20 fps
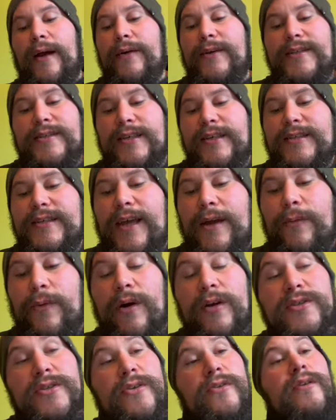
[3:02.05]
And he says, get
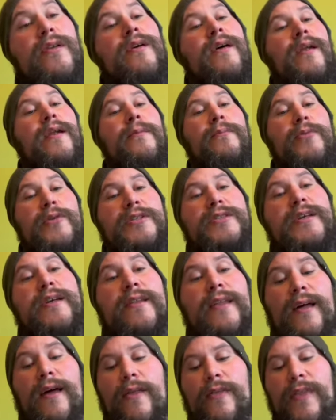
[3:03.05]
well soon. And I appreciate
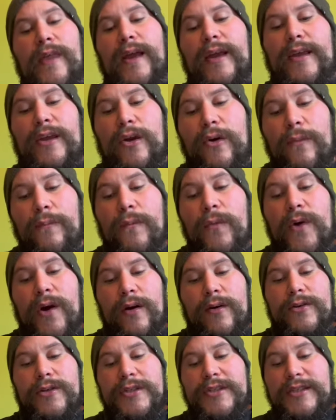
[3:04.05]
that. Thank you. We
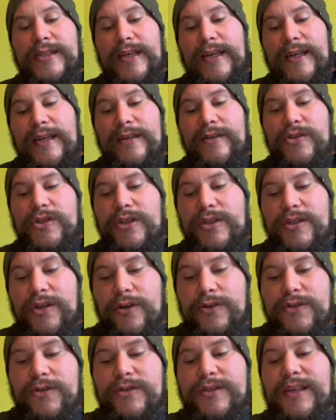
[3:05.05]
got Christine. She's
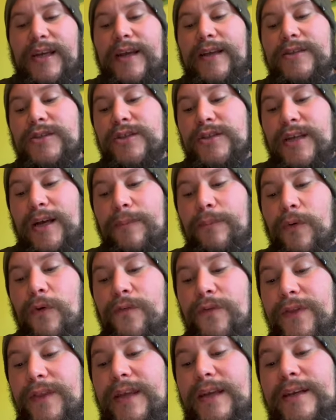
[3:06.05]
also saying she's had
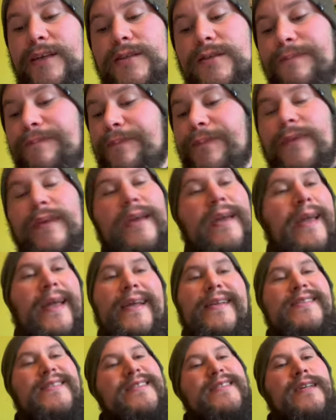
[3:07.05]
both of these.
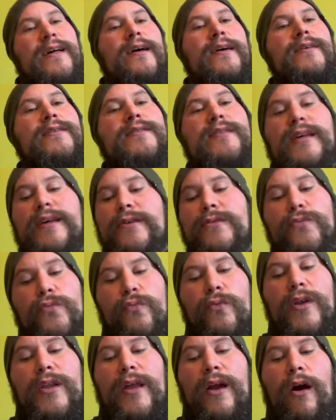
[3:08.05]
It sucks. It's
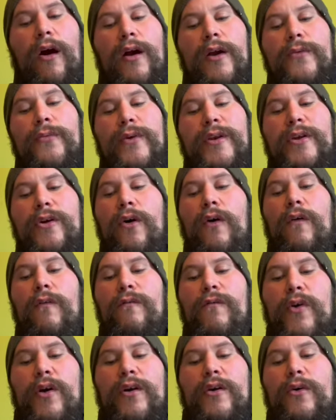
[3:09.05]
really hard when you got
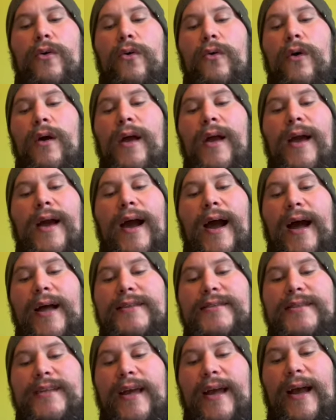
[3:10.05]
vertigo
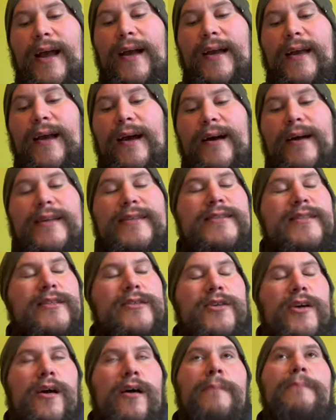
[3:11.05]
and sciatica. It's such
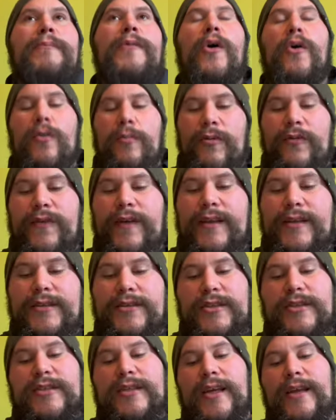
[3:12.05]
a horrible feeling.
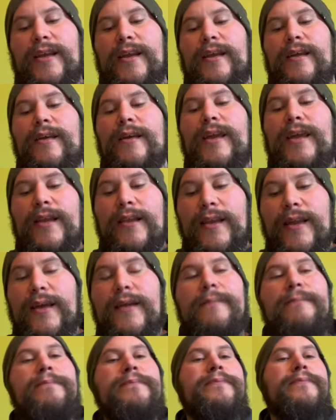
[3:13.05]
She's sending
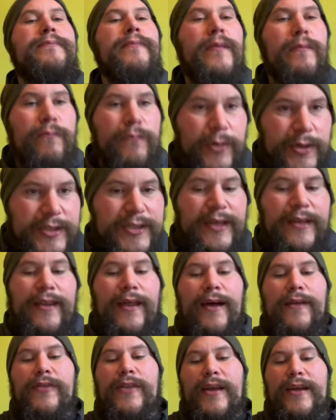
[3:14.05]
healing. Appreciate
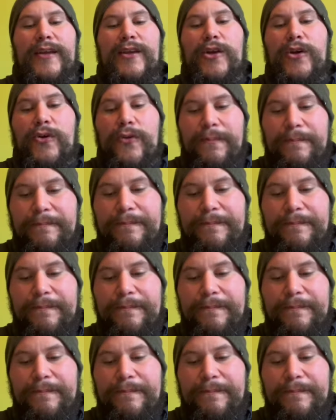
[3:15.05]
that. Thank you.